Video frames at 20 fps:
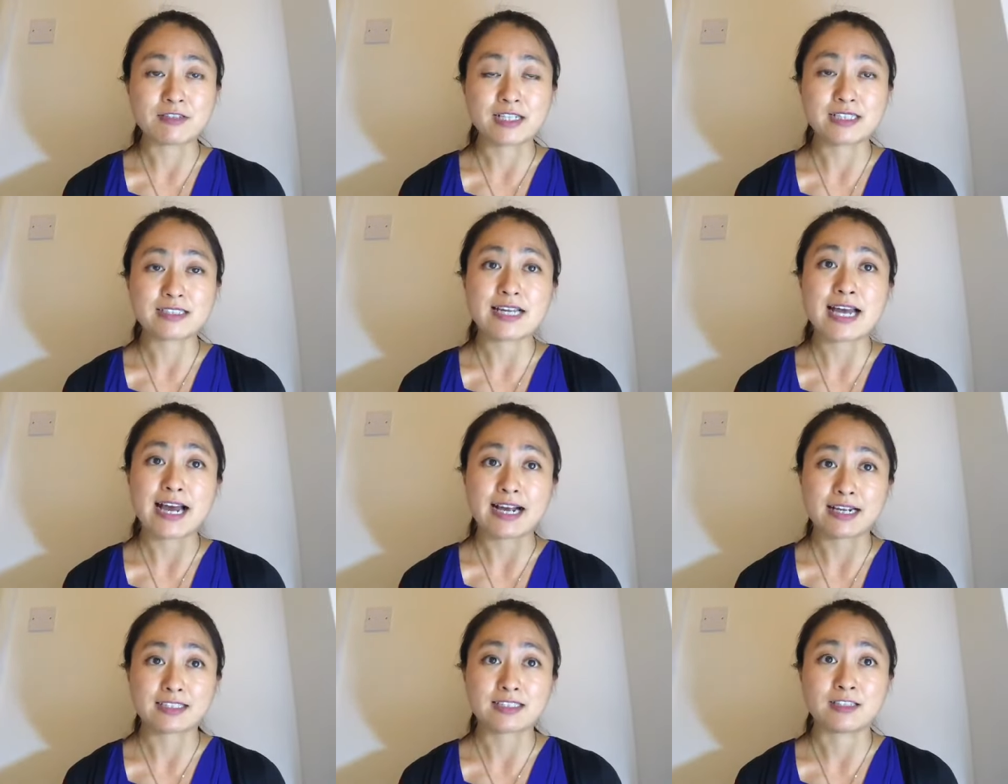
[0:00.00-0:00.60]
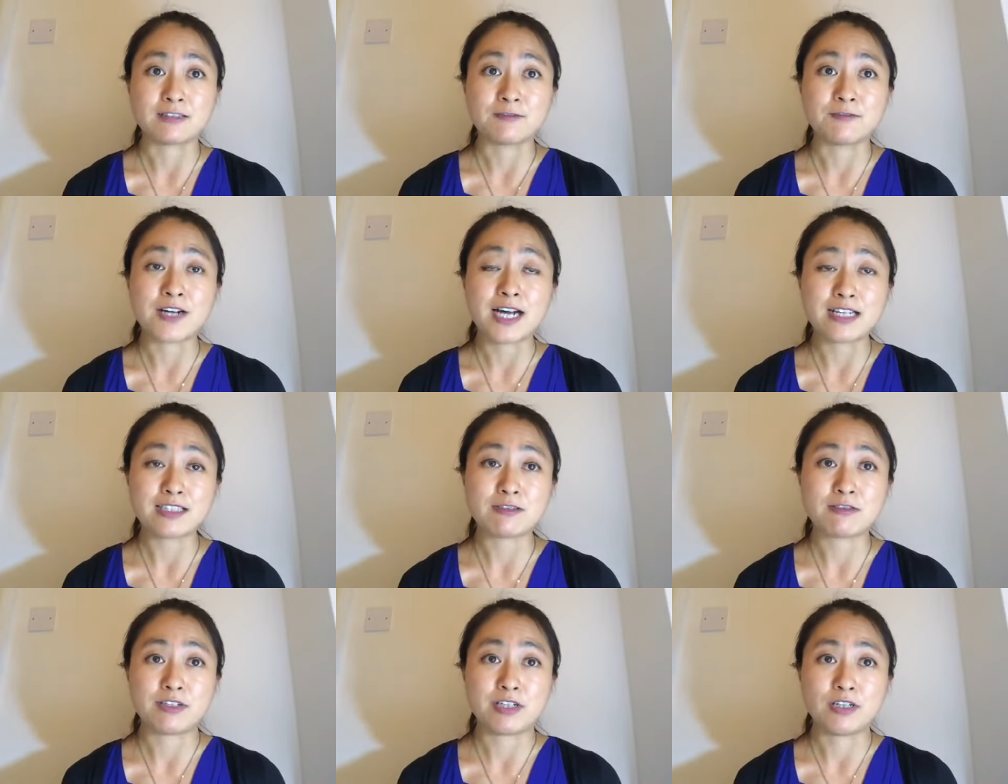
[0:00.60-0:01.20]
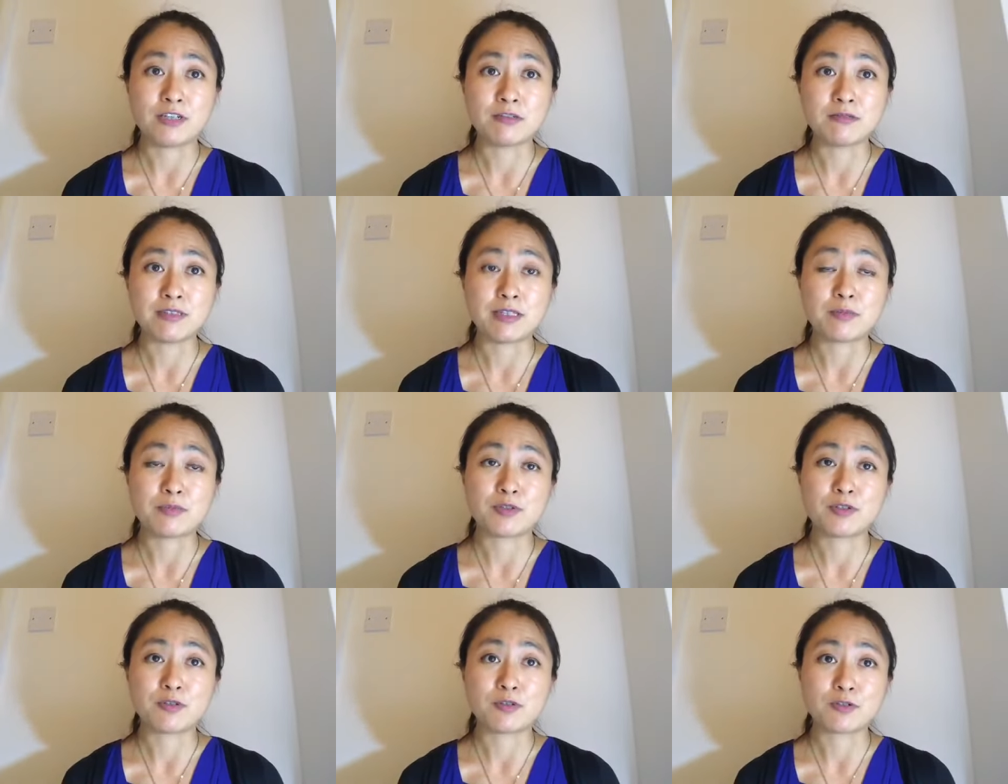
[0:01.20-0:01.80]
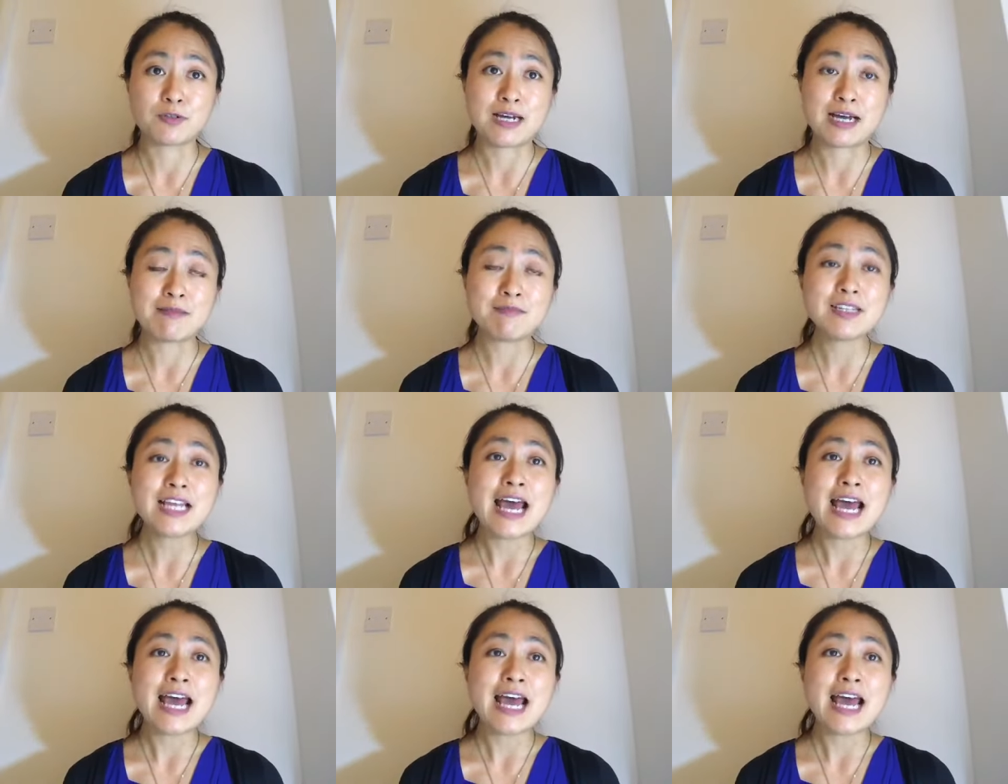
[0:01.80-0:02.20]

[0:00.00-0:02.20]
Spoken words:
tax advisory only program